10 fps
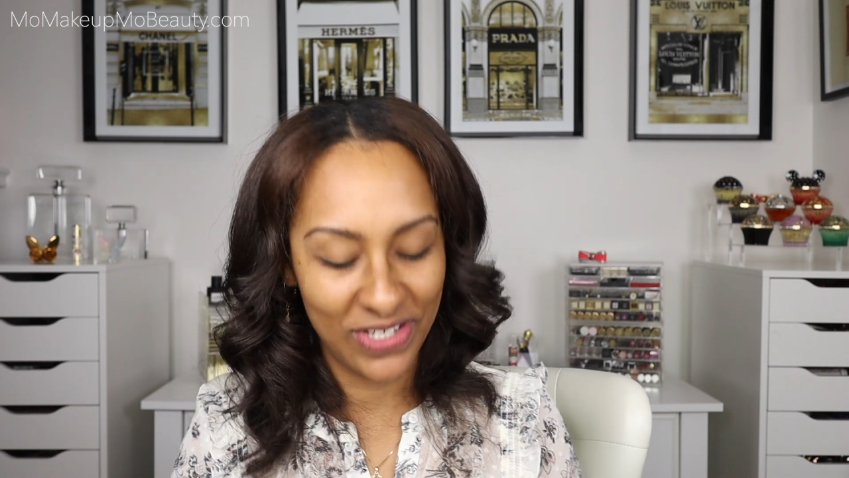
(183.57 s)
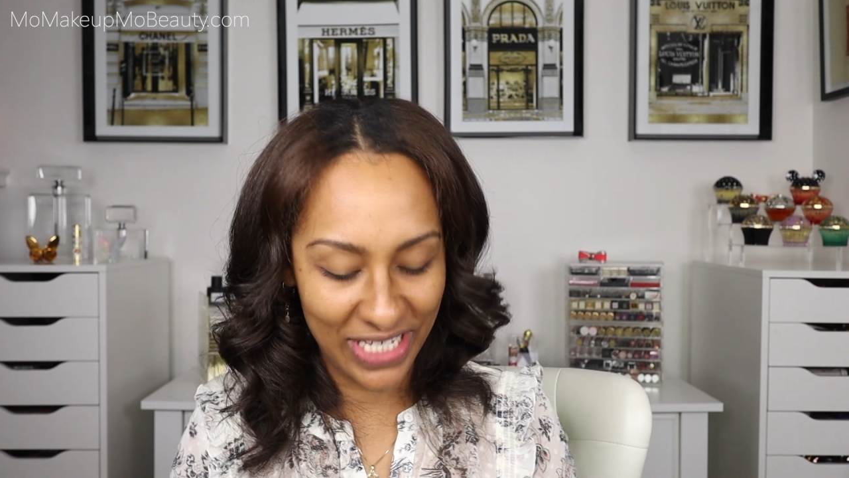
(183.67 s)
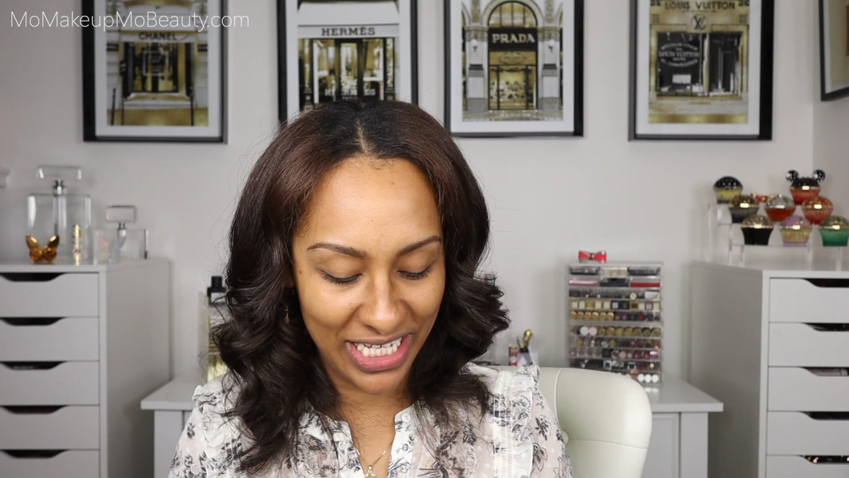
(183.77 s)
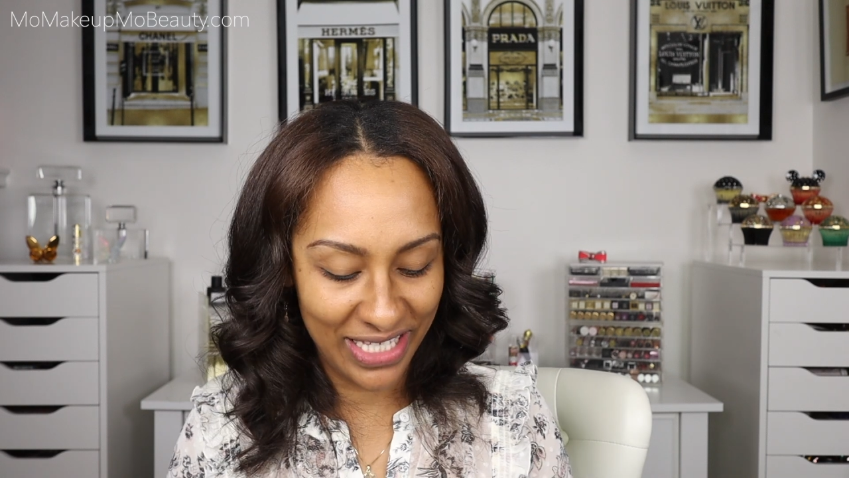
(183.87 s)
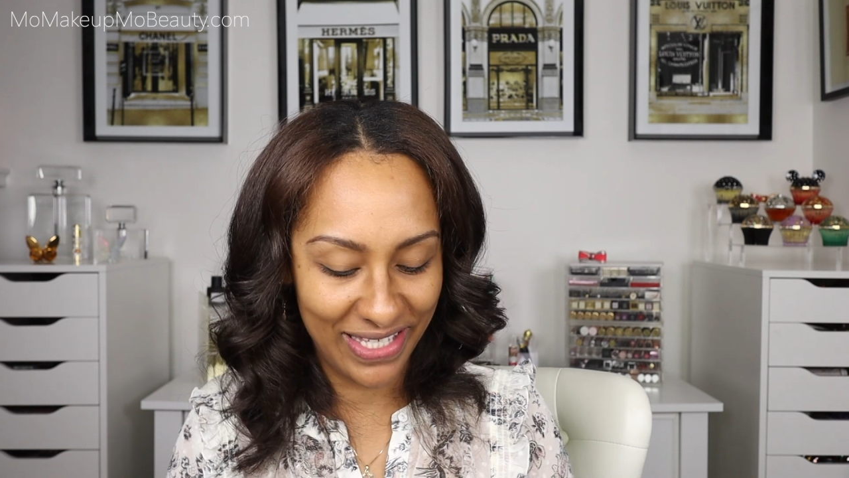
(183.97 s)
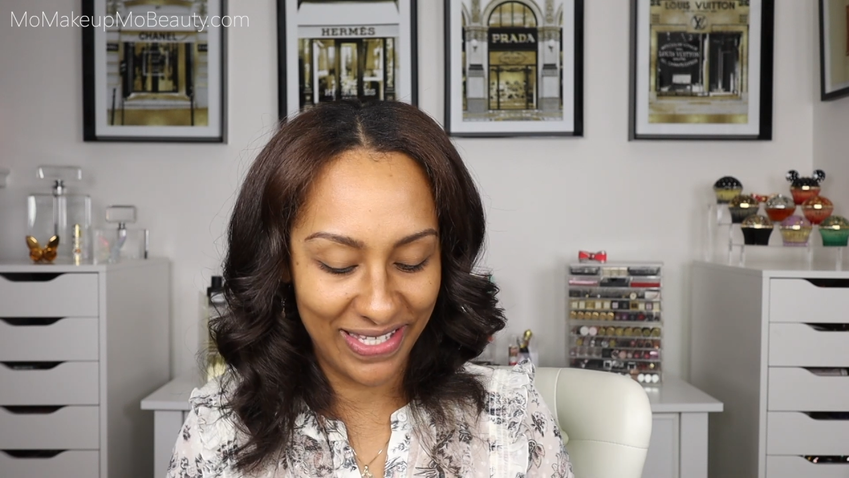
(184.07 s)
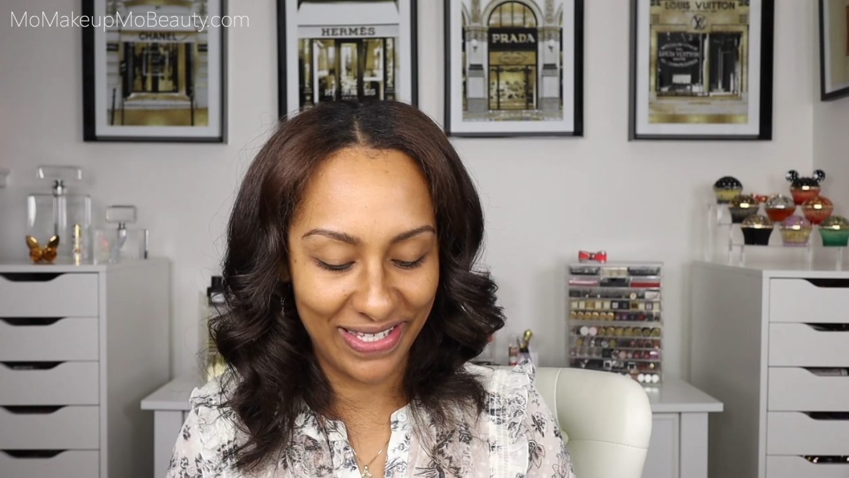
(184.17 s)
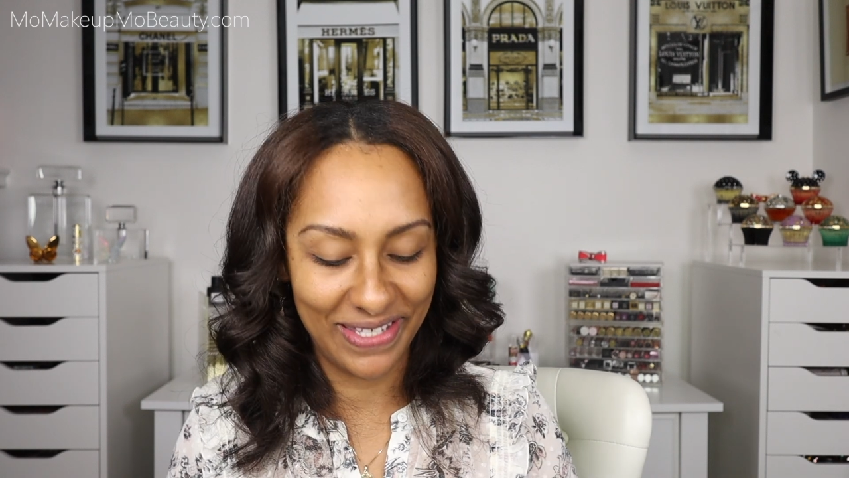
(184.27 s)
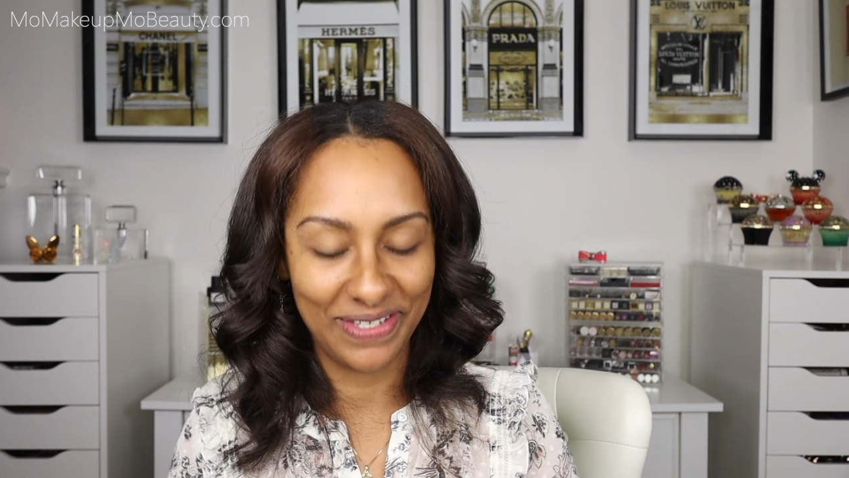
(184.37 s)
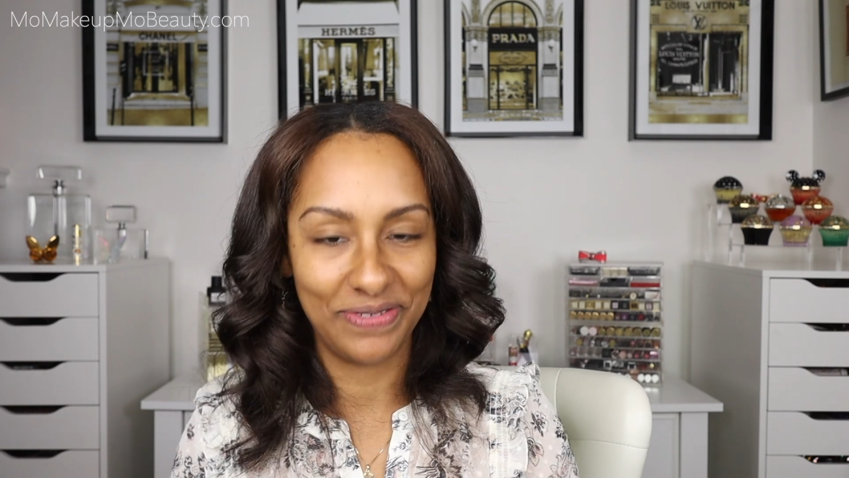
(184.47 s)

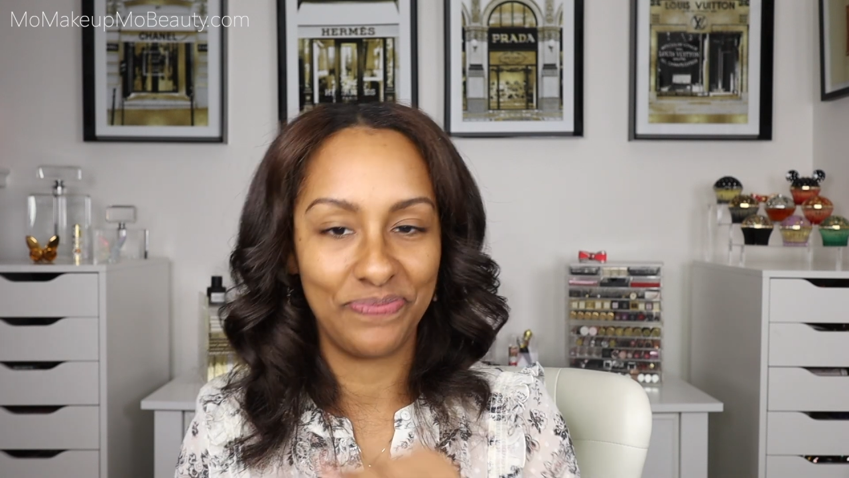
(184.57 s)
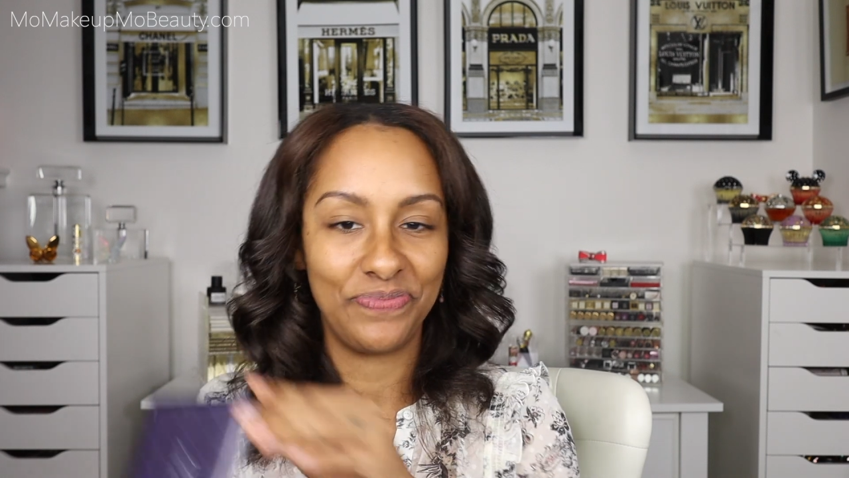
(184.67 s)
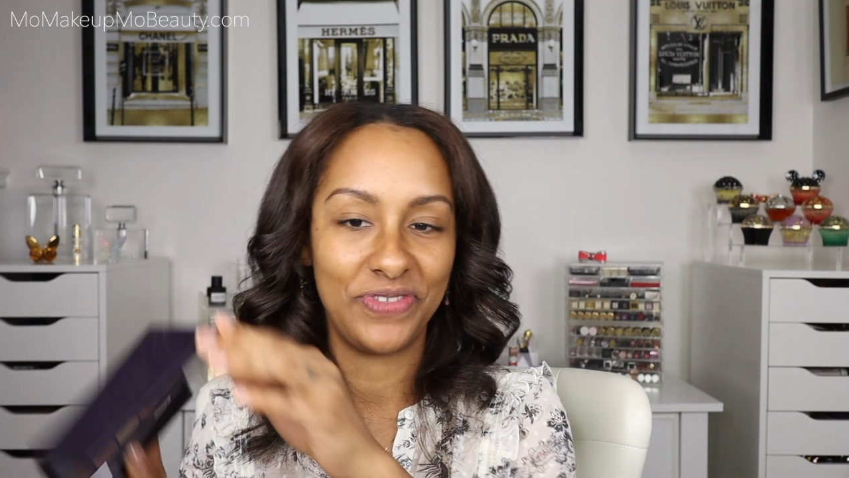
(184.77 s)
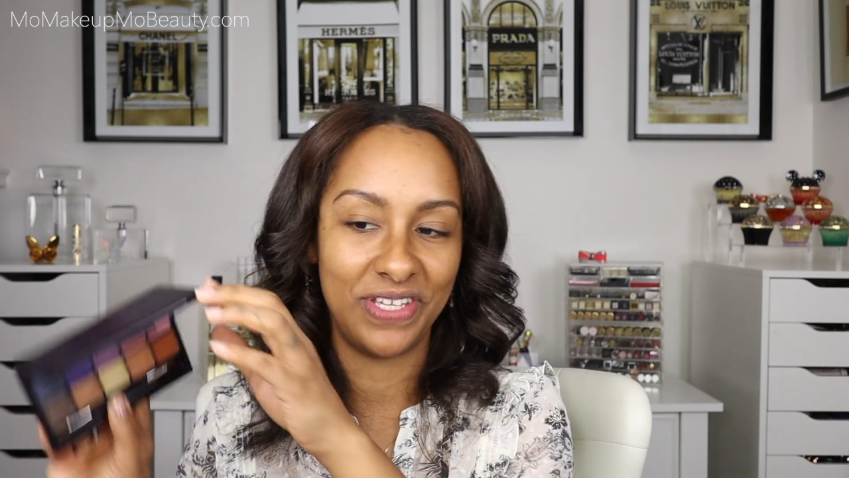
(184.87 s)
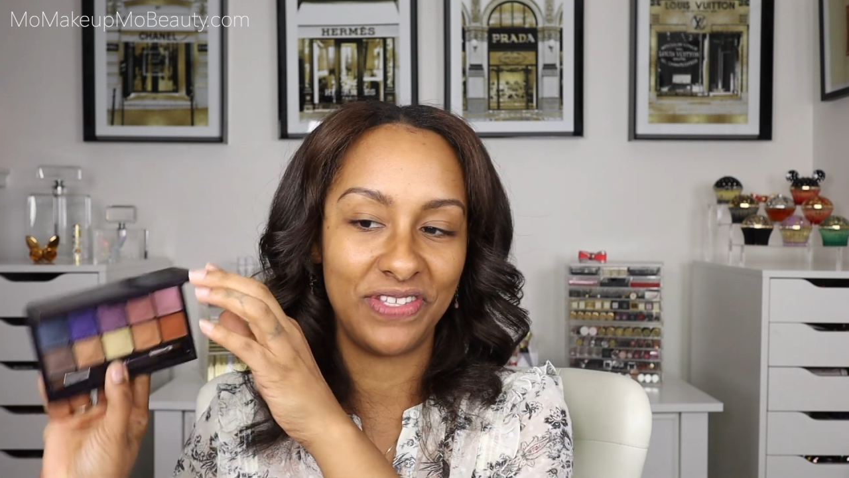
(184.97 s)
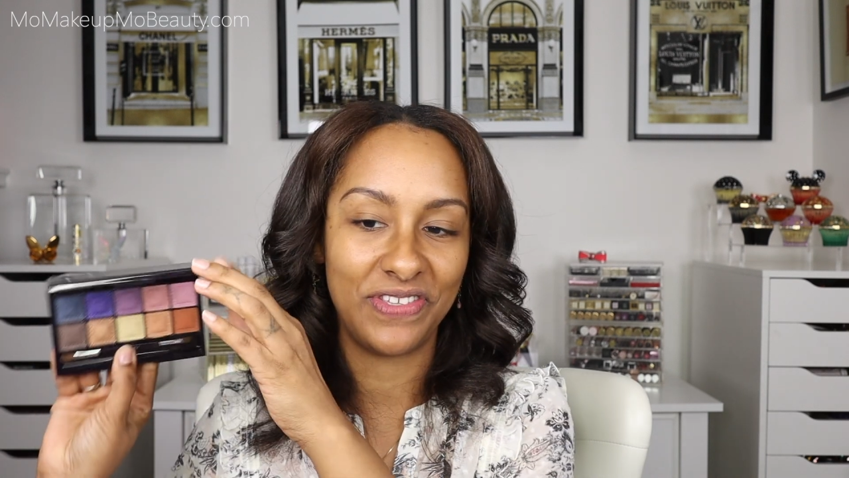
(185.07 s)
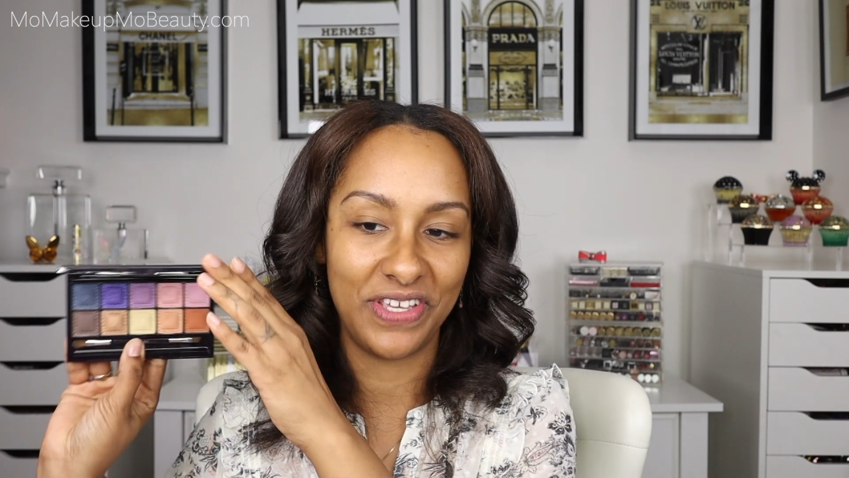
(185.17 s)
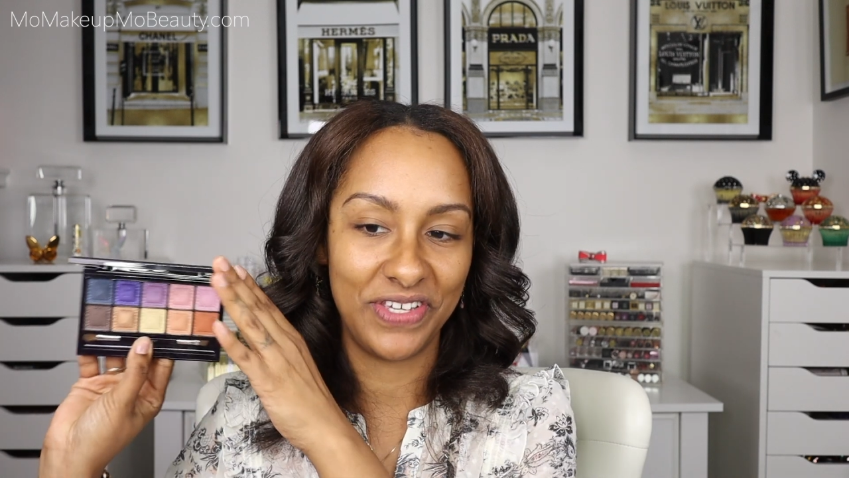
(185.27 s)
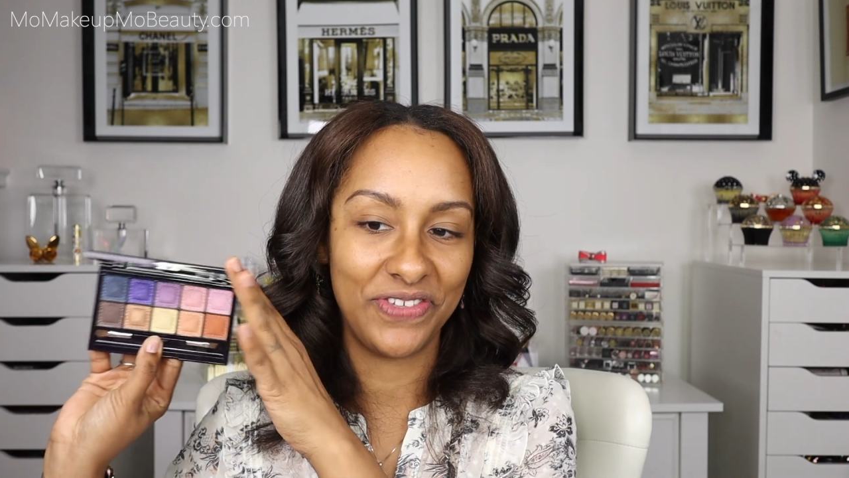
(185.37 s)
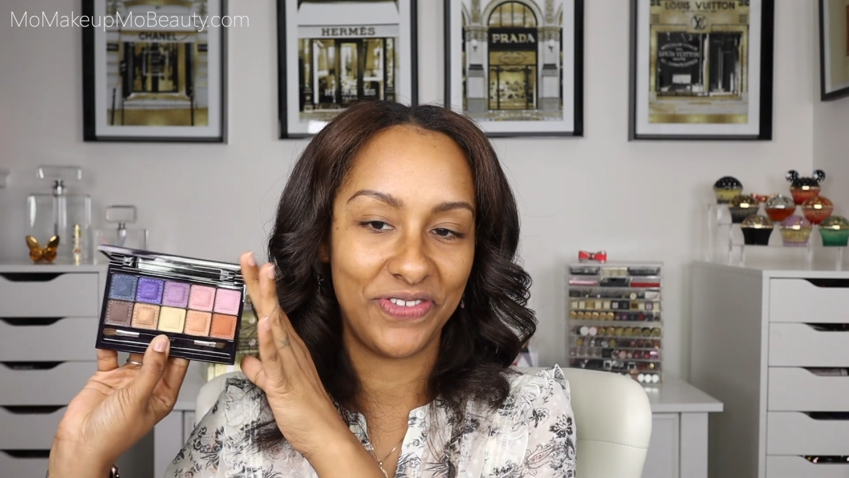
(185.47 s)
since
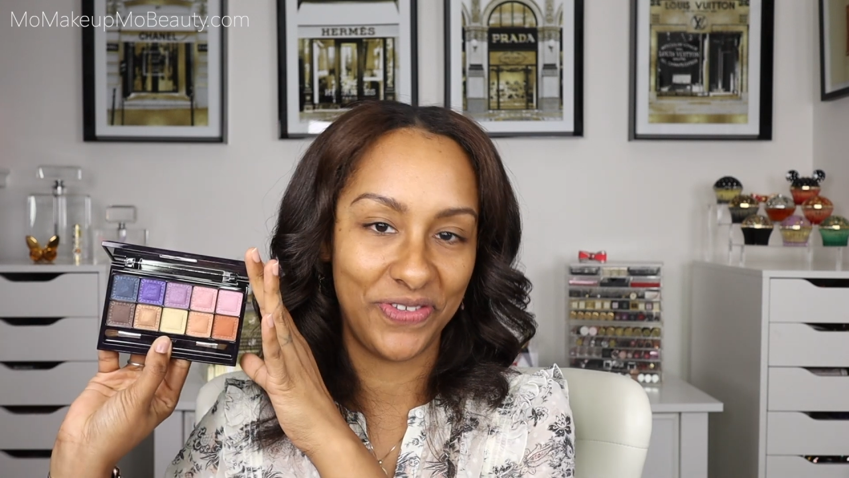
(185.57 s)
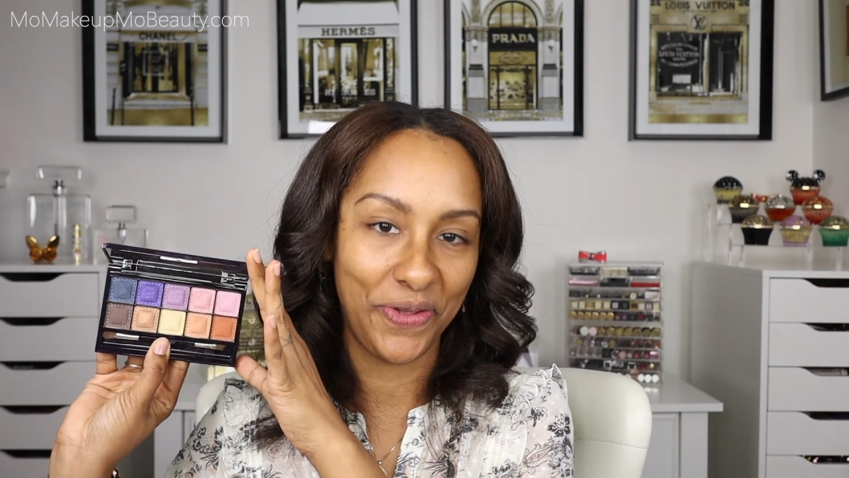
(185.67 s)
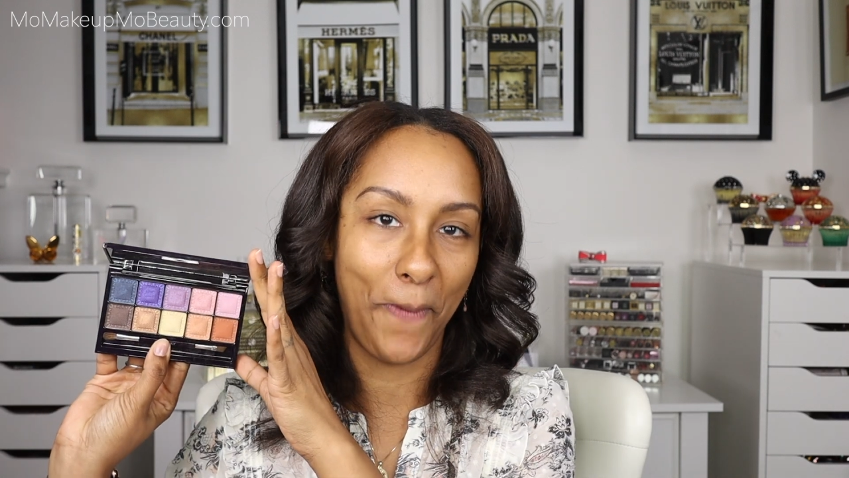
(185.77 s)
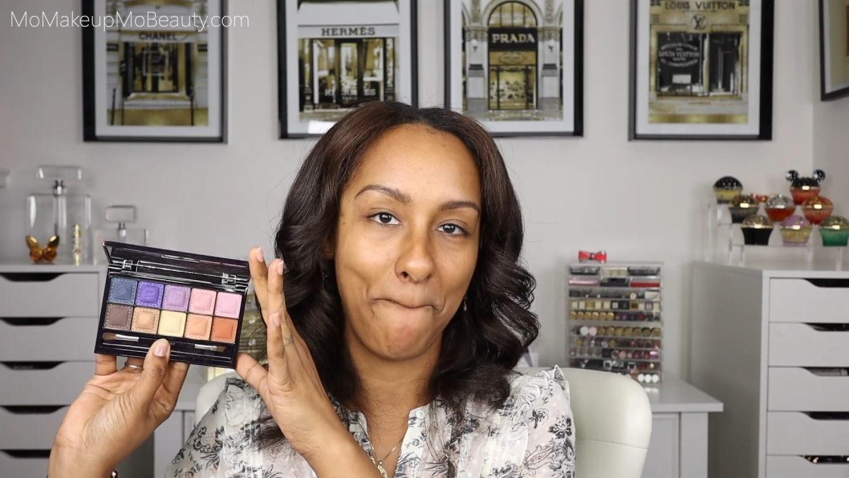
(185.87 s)
these.